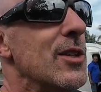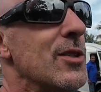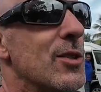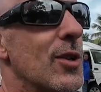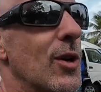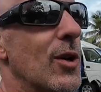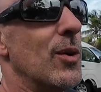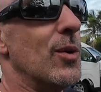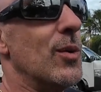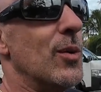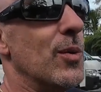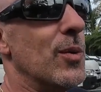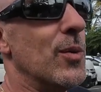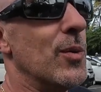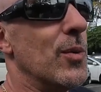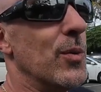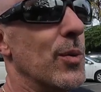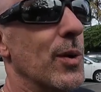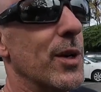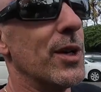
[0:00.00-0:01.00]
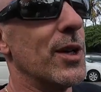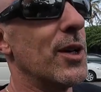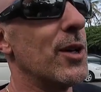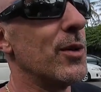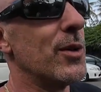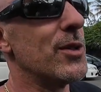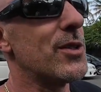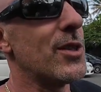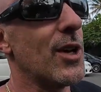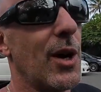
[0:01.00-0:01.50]
So we're going to go
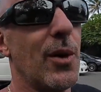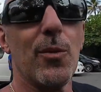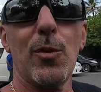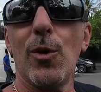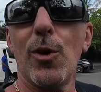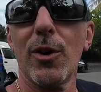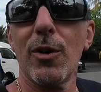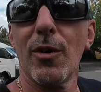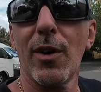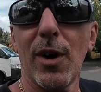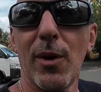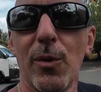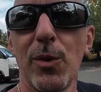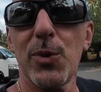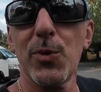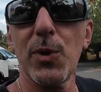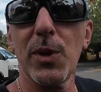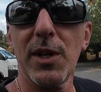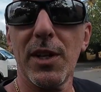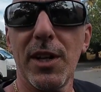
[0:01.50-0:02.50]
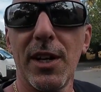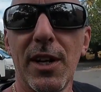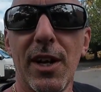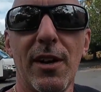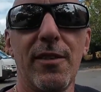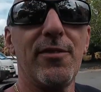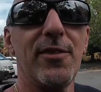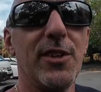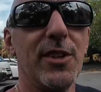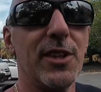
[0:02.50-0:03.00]
inside and walk around. Once we get in, I'll
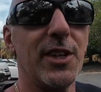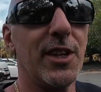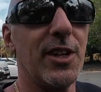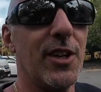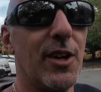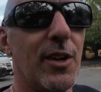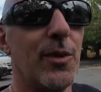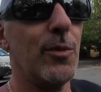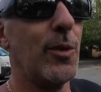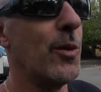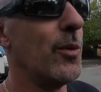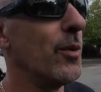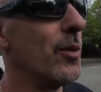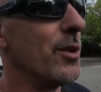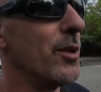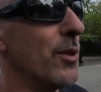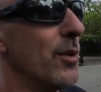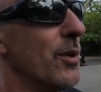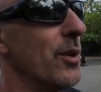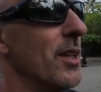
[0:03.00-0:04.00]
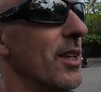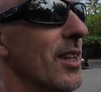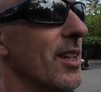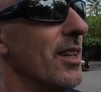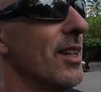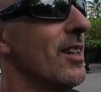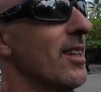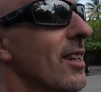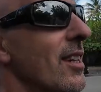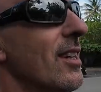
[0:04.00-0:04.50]
fill you in on what we're doing
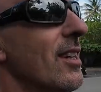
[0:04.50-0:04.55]
here.